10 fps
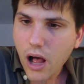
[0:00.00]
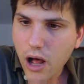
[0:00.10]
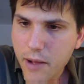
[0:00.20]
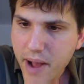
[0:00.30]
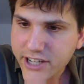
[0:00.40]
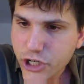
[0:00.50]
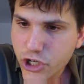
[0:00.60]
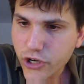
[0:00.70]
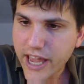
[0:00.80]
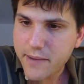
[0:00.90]
I
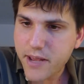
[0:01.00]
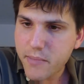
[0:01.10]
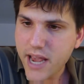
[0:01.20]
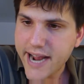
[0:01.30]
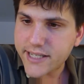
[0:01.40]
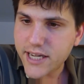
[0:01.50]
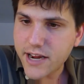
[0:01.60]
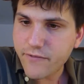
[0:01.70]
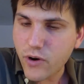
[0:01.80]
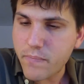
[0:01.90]
just took NBME
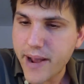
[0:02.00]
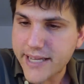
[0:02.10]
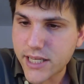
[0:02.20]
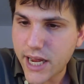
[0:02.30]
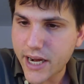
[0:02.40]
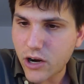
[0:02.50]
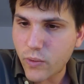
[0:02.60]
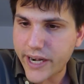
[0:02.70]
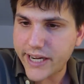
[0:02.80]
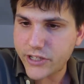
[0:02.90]
18 for a baseline, got a
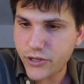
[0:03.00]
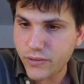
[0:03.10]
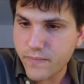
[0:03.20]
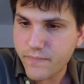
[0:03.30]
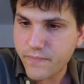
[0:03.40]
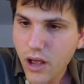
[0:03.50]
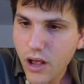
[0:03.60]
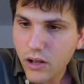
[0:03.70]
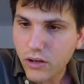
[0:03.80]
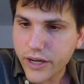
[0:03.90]
182.
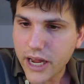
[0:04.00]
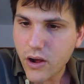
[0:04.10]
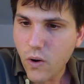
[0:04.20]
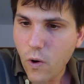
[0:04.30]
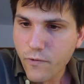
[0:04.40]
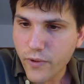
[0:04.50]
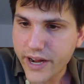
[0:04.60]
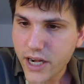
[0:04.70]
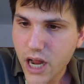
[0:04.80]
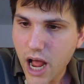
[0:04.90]
Looking
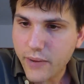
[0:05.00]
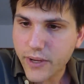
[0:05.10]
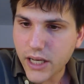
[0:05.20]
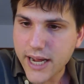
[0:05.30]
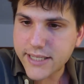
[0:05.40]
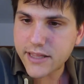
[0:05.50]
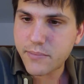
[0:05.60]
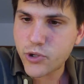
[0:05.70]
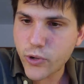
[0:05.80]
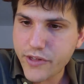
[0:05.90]
over it, I realized that
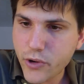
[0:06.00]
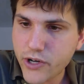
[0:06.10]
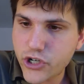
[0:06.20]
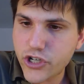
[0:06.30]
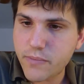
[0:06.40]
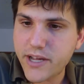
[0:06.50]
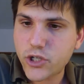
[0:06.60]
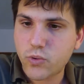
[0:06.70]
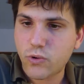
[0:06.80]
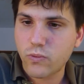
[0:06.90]
the majority of the questions I
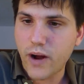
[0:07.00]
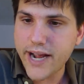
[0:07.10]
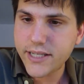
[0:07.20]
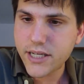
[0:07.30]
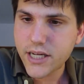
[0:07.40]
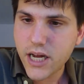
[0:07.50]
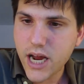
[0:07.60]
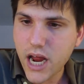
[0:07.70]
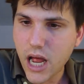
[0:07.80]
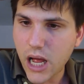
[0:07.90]
missed were right
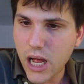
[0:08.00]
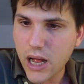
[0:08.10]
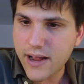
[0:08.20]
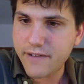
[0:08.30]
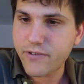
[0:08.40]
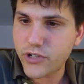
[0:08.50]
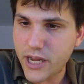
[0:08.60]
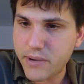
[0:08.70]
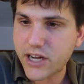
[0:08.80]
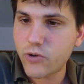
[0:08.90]
in first
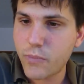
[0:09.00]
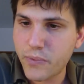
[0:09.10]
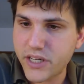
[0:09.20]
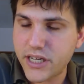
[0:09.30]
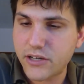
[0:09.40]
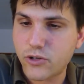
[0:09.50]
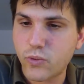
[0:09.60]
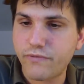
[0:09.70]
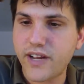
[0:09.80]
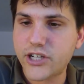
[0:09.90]
aid, but I couldn't remember the deals.
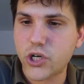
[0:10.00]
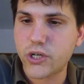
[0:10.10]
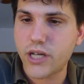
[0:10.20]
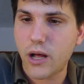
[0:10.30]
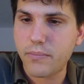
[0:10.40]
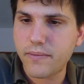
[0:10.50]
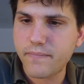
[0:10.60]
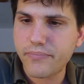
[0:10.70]
Would flashcards help?